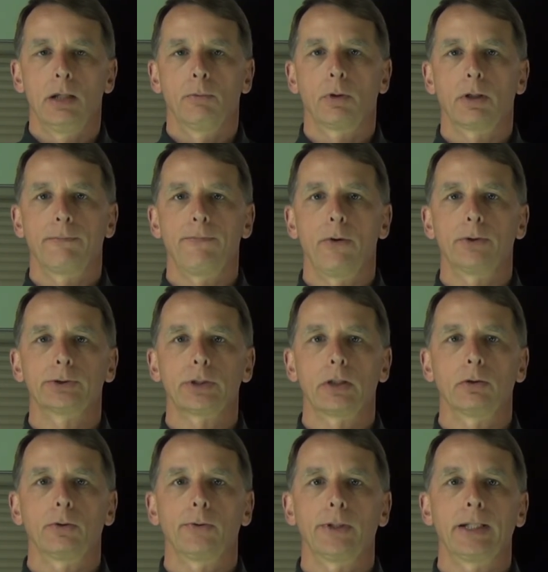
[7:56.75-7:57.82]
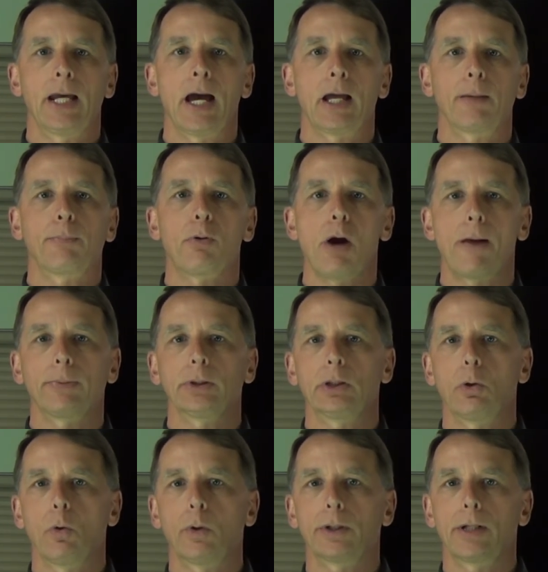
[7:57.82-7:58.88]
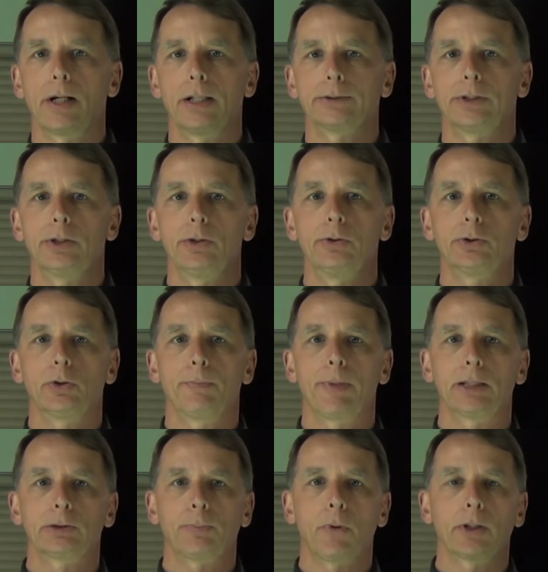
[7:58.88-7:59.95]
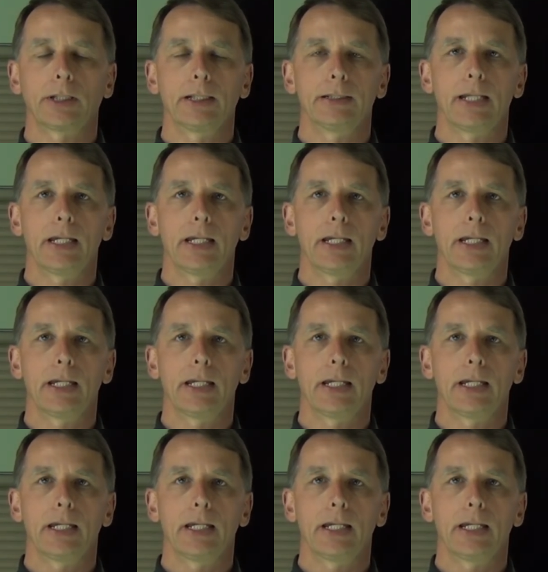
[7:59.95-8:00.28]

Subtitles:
We're going to focus on learning how to properly organize and use your benchmarking